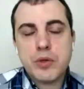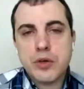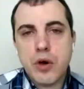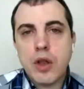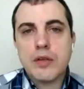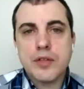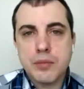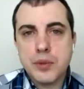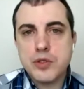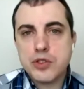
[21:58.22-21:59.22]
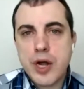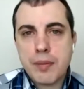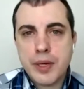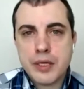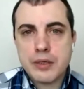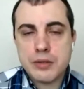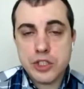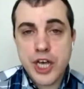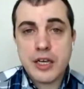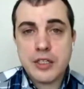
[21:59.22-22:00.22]
all of the bootstrapping
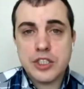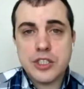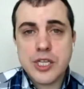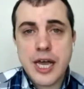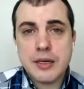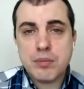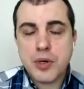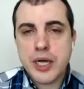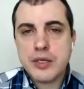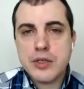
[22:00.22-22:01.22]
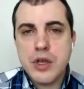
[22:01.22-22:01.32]
challenges that brings?